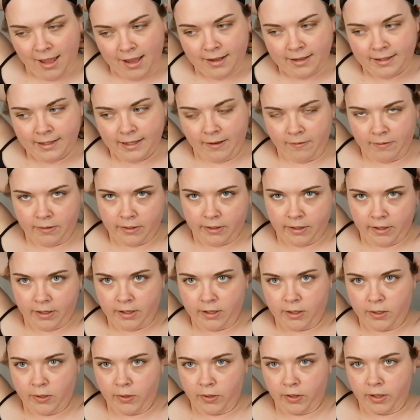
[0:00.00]
So we're just going
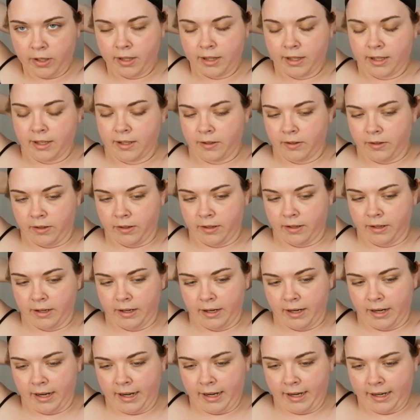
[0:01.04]
to tuck this
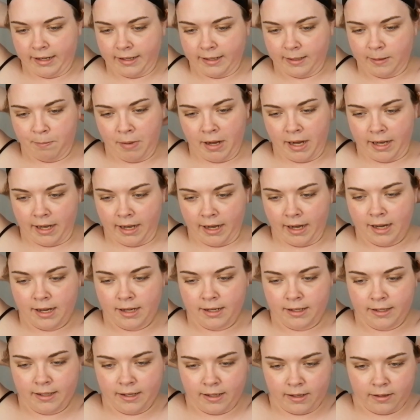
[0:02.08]
under and pin
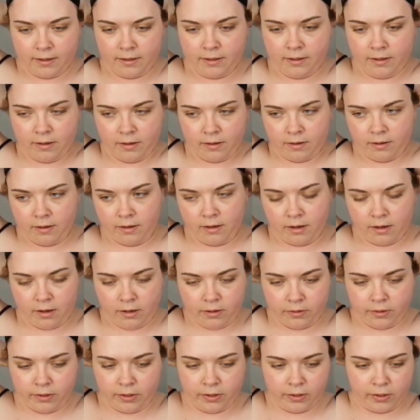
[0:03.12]
it.
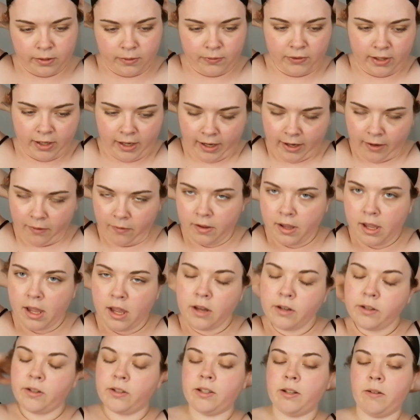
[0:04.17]
Just for now,
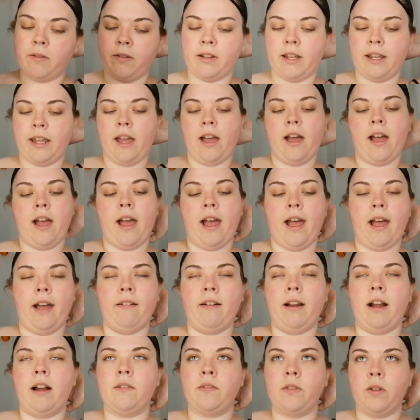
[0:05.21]
just so we can get our hair
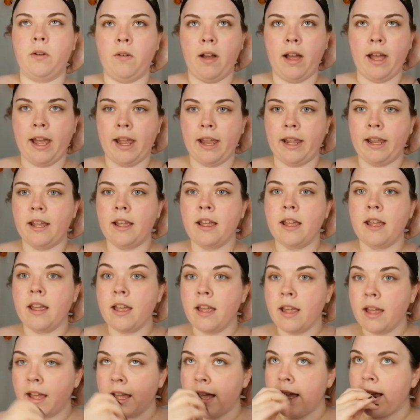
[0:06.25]
out of the way
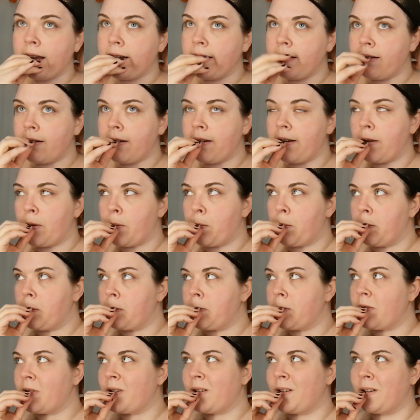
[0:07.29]
and
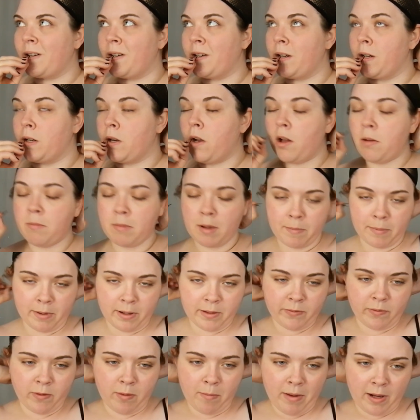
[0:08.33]
so I don't do all my
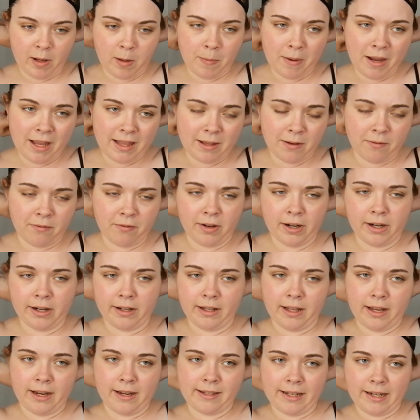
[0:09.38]
beautiful makeup and then
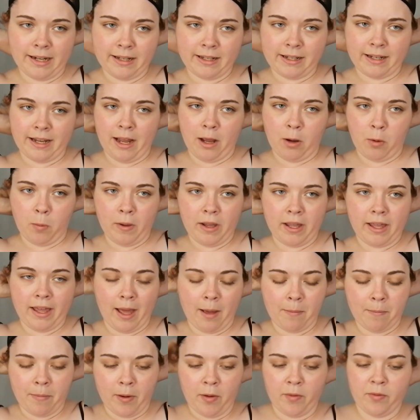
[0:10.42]
realise I need to get a wig
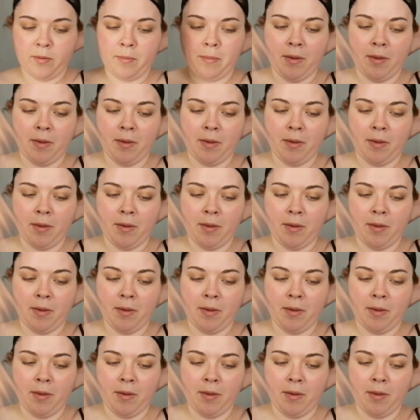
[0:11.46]
cap over